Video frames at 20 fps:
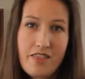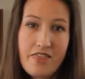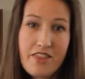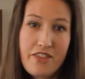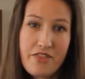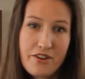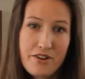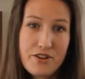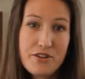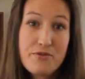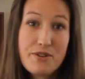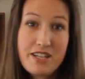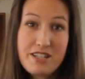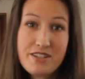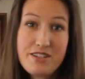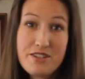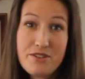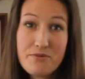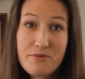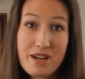The third
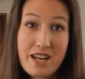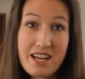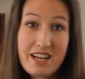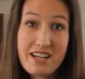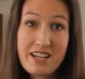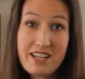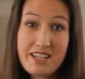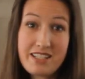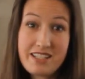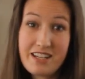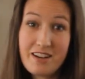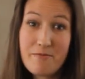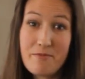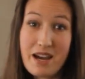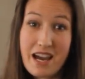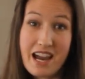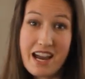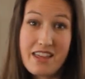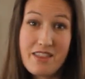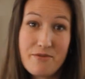reason to rent instead of
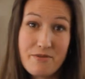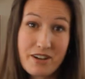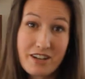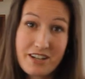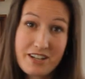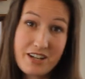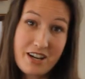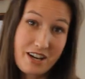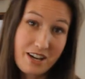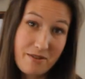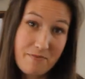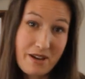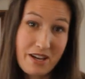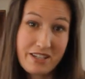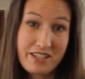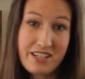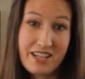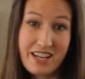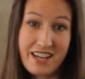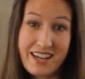buy that we're going to talk
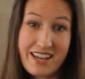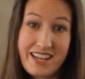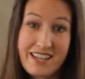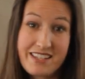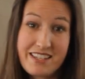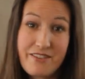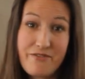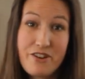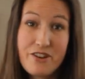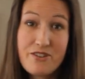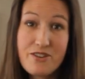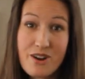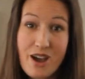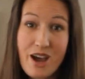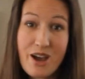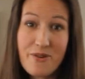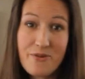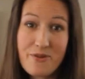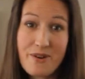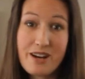about today is if you're
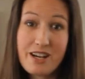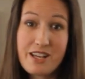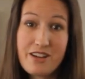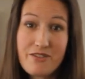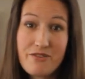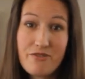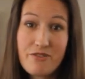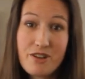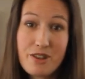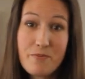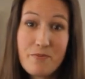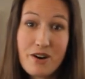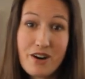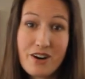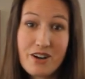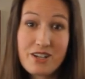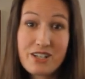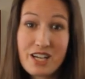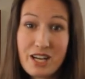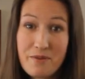not ready for the
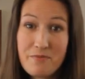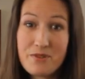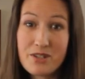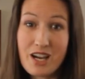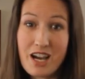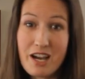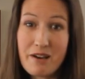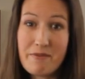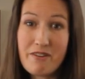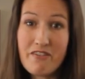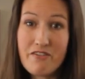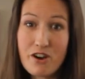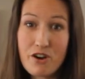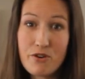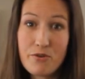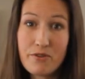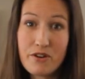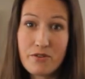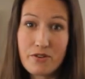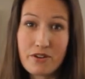part-time job of
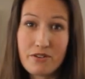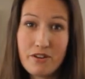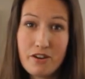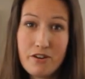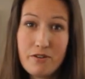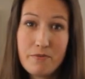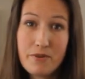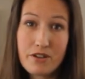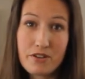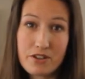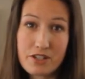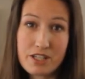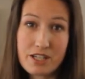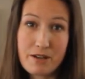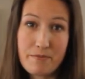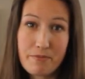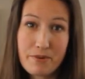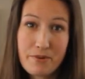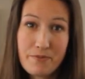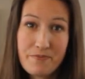home
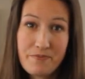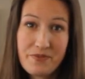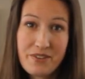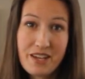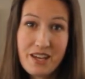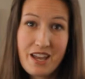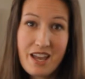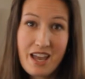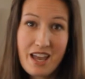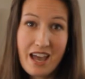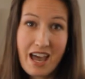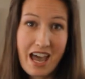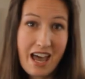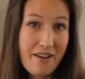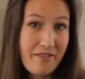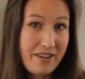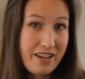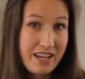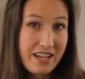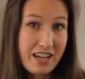ownership.
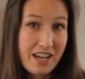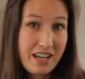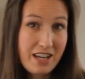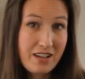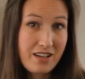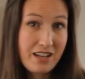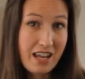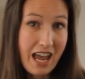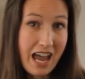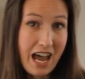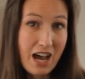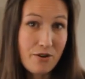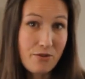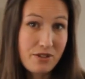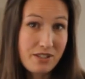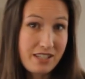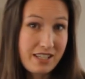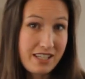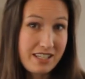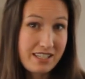Having a
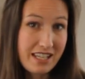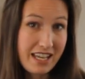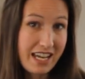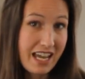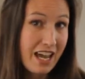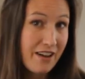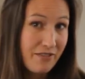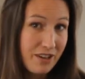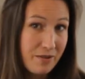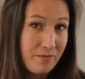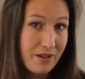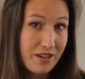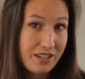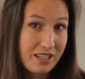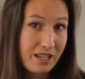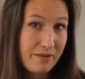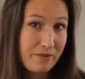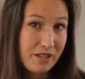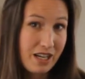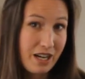house is like having a
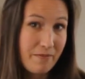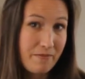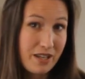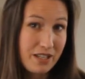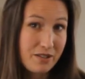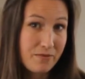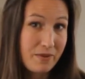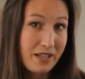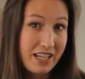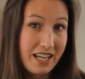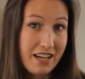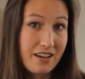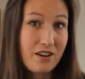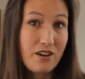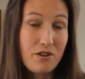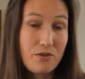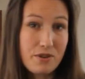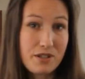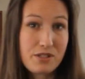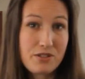part-time job. That's what my dad
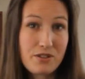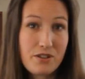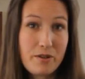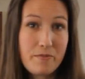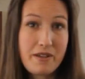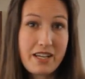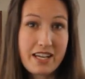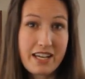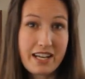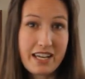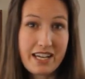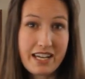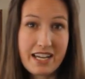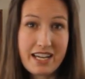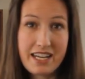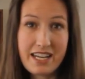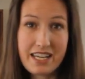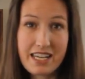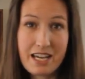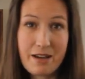always told me, and I
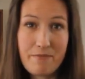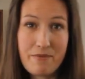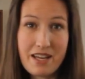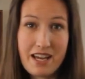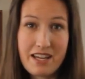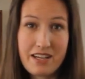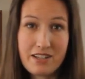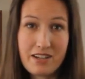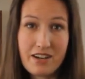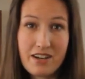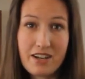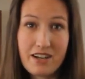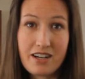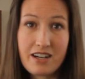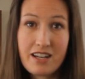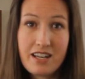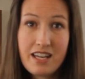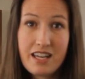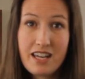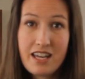kind of kept that to
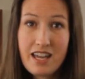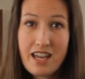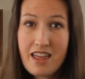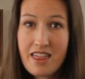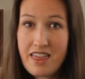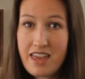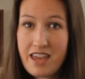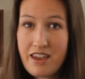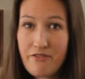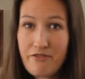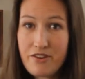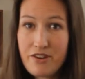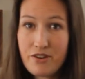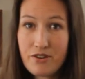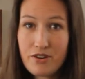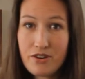heart. If